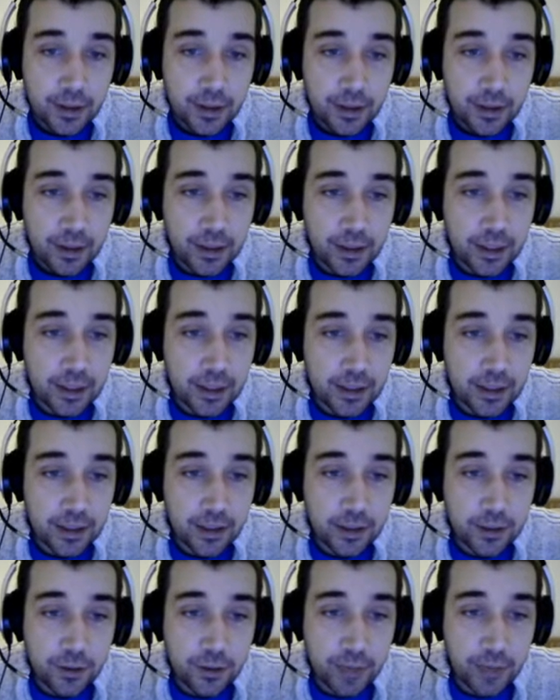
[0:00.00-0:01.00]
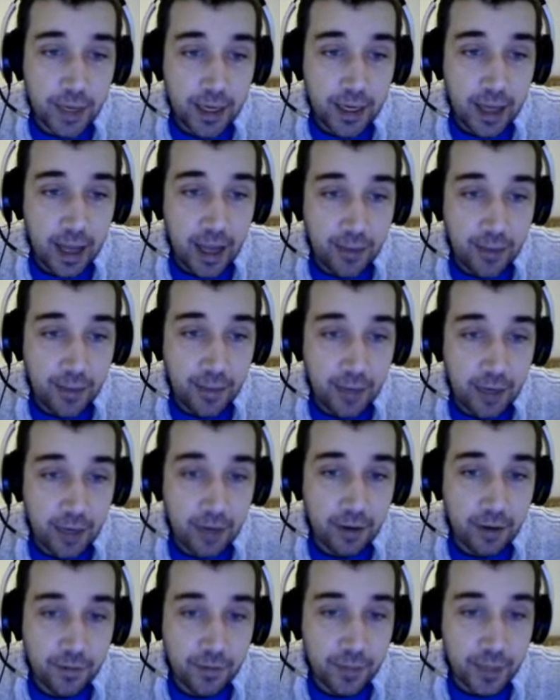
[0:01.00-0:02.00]
this is to make a hammer, make
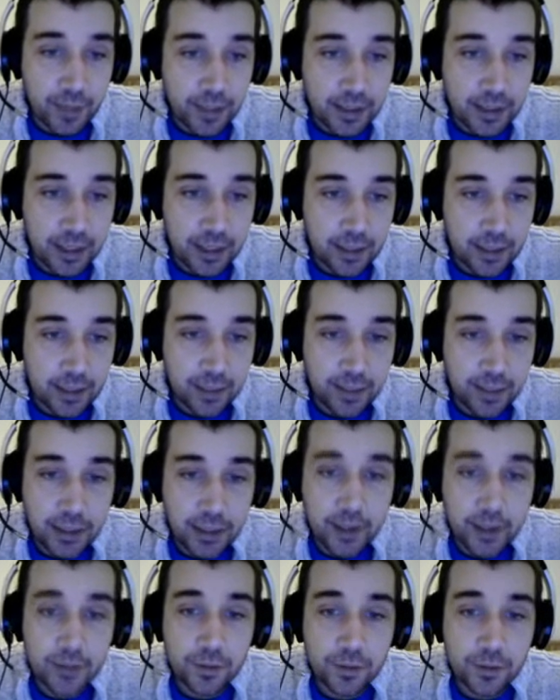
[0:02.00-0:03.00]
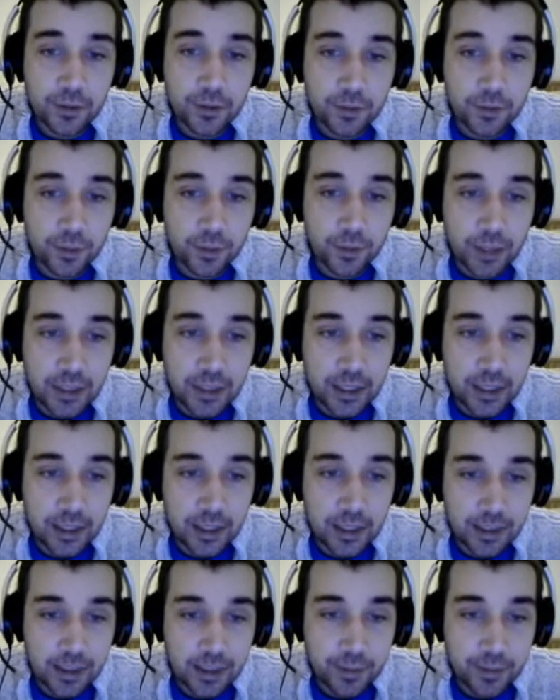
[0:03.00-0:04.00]
gravel, make sand, and make dust, which is what we did
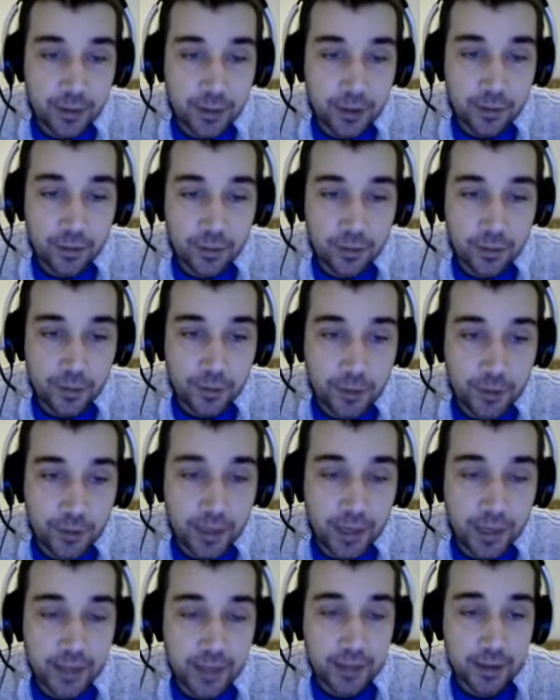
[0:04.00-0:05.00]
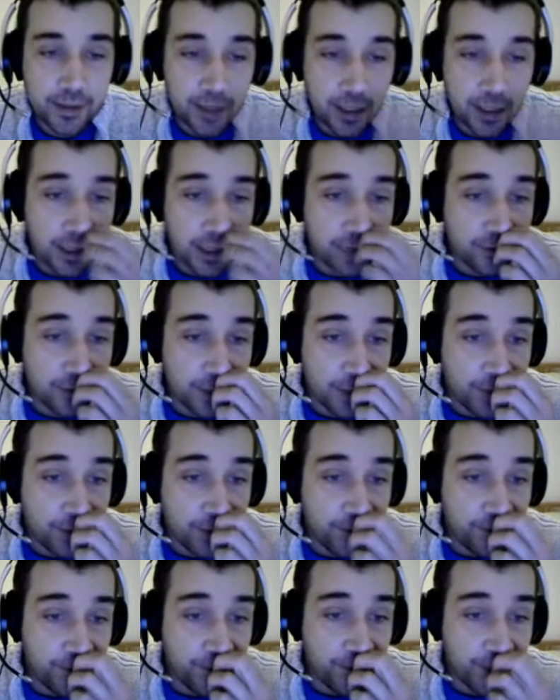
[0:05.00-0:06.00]
last episode just by accident. And it gives me
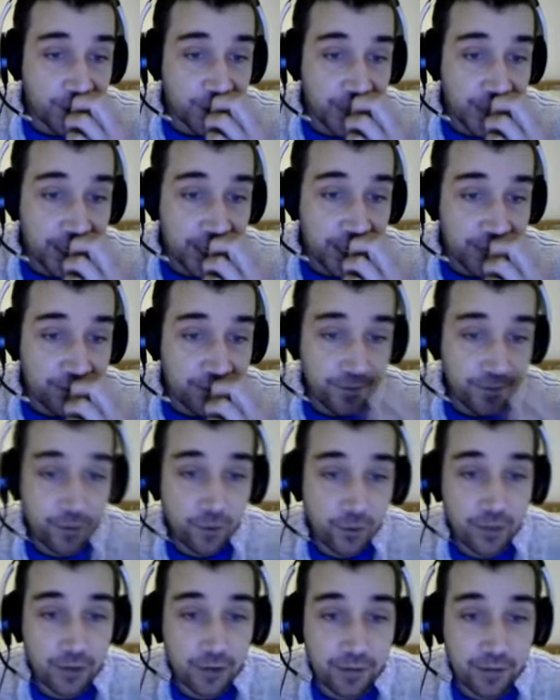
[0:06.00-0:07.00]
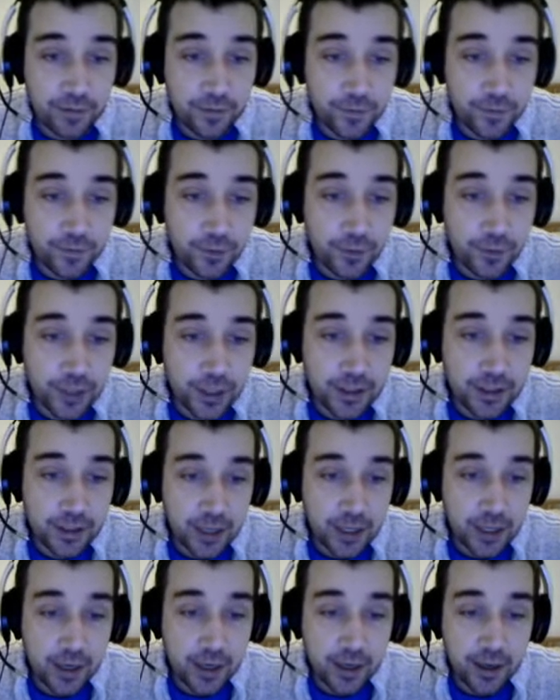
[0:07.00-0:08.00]
4 sand, 4 gravel, 4 dust,
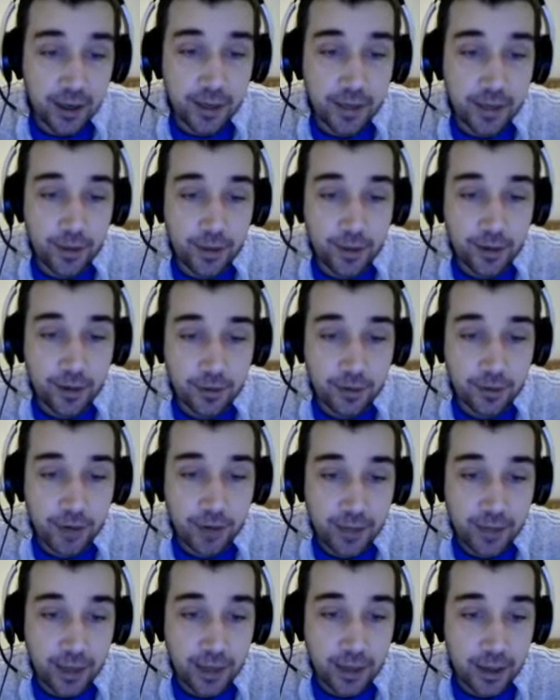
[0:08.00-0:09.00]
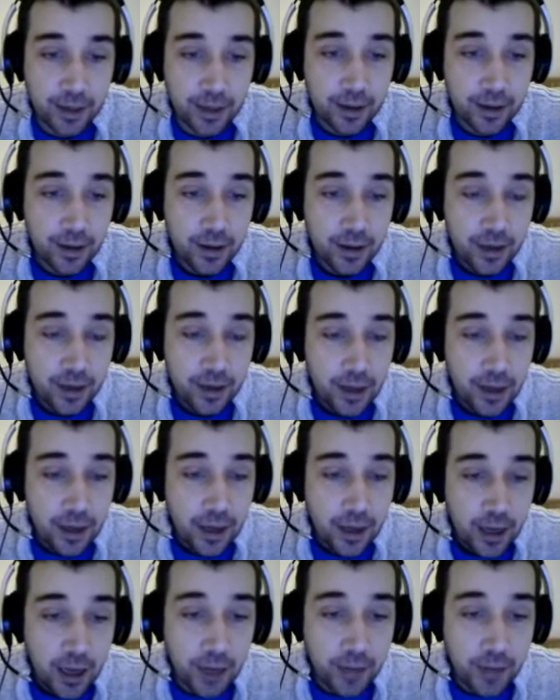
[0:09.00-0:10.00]
a clay block, and a rainmaker.
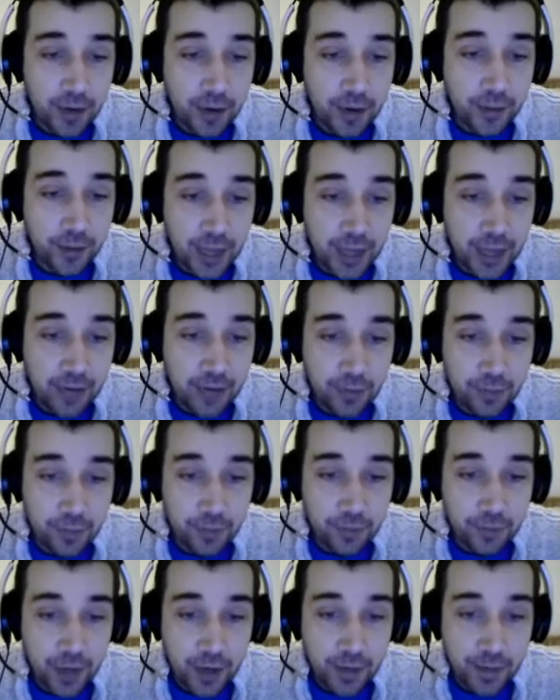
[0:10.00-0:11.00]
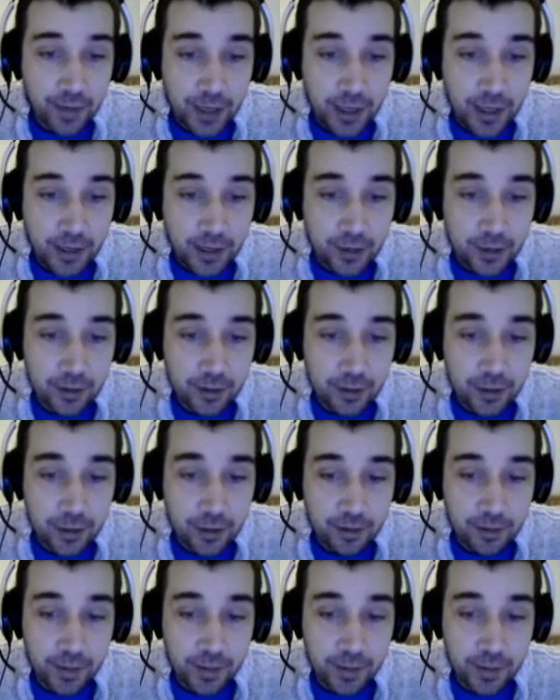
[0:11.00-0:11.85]
I already have one rainmaker, so I'm going to grab